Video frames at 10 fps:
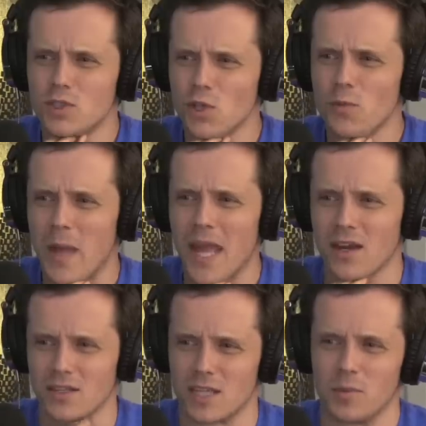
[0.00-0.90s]
True
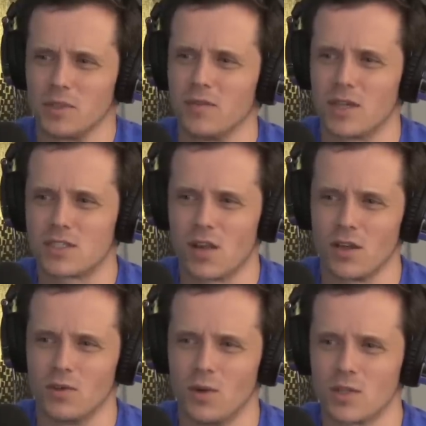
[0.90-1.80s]
Bangers, I believe I saw
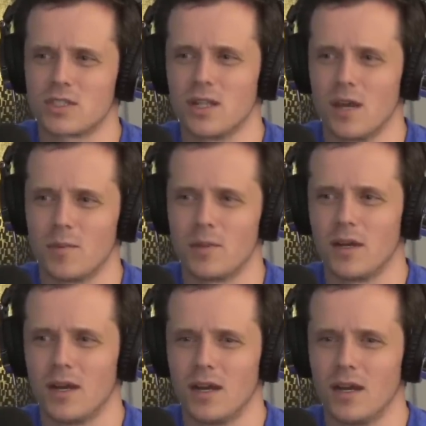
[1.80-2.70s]
you horse it up.
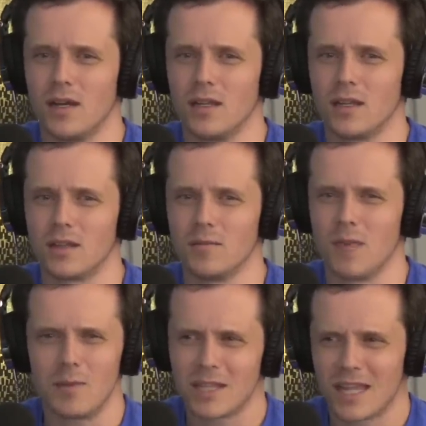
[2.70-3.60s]

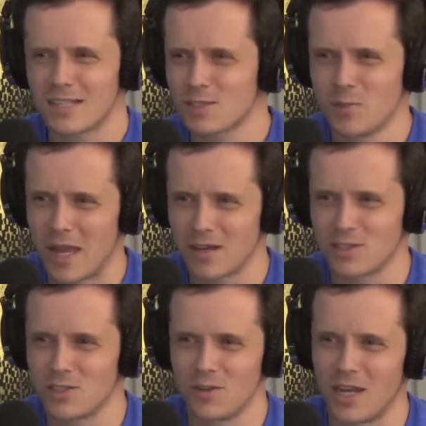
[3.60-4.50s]
Maybe the last True
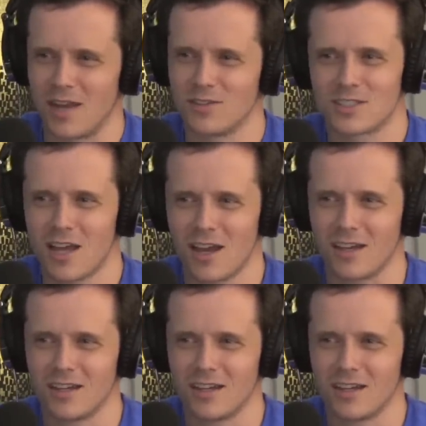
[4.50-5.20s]
Bangers show that I ever saw.